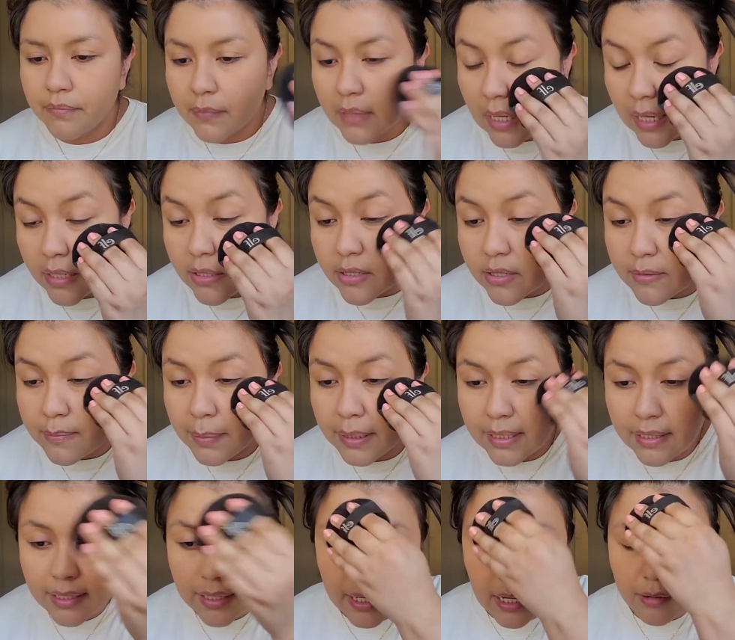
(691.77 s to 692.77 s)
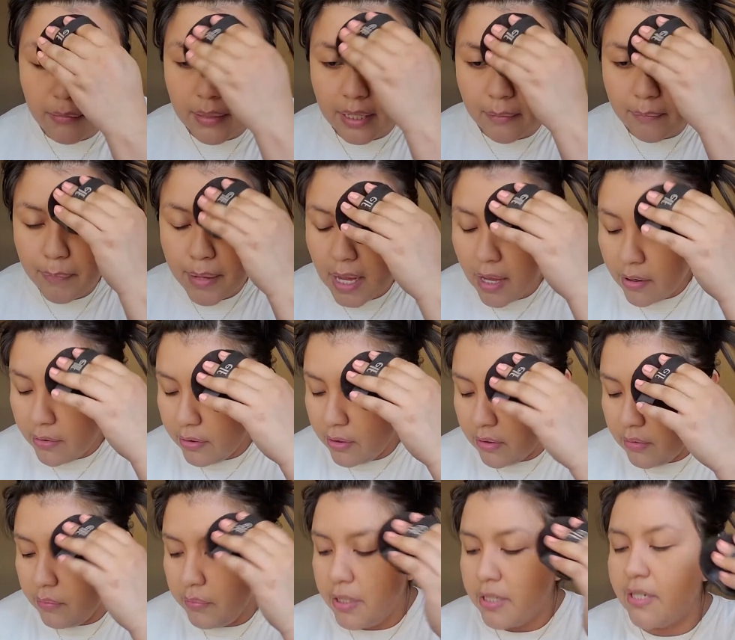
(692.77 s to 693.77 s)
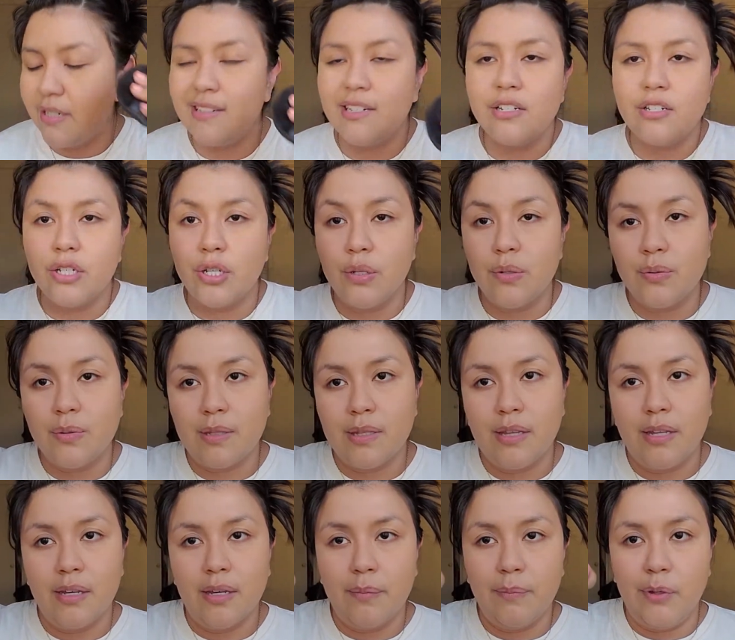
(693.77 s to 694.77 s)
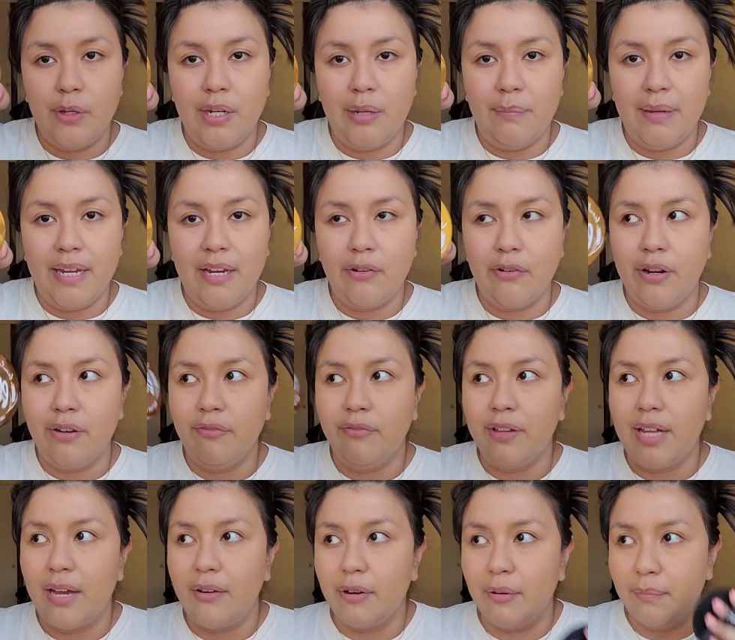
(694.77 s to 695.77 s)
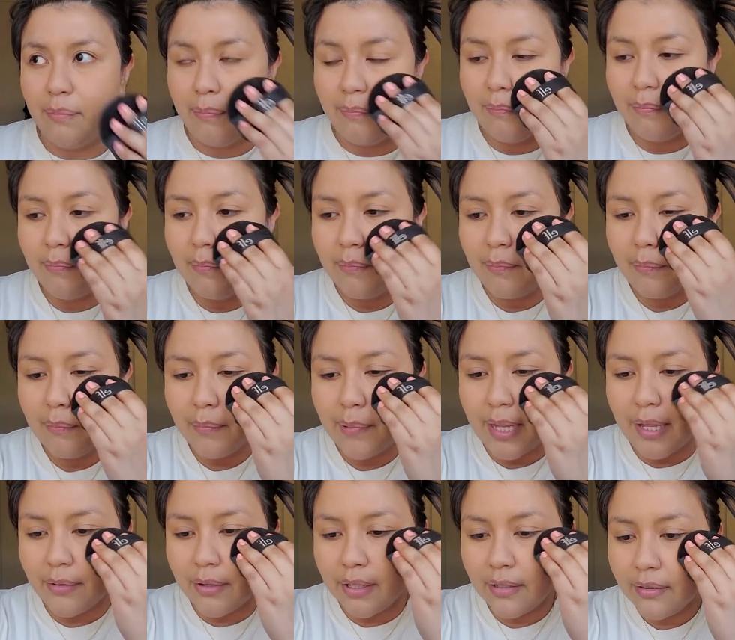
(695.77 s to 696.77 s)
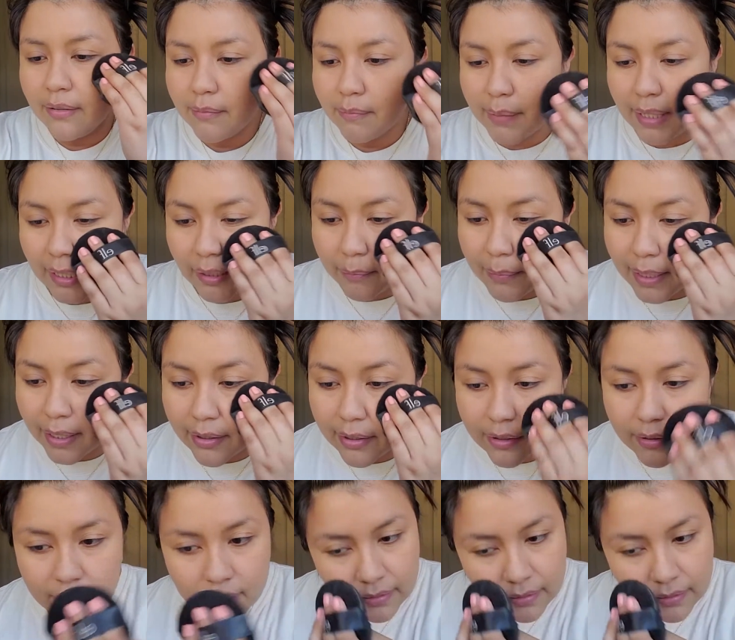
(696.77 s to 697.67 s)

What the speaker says: And just blending out my powder, which I just used the Beauty Bakery flour powder, baking powder.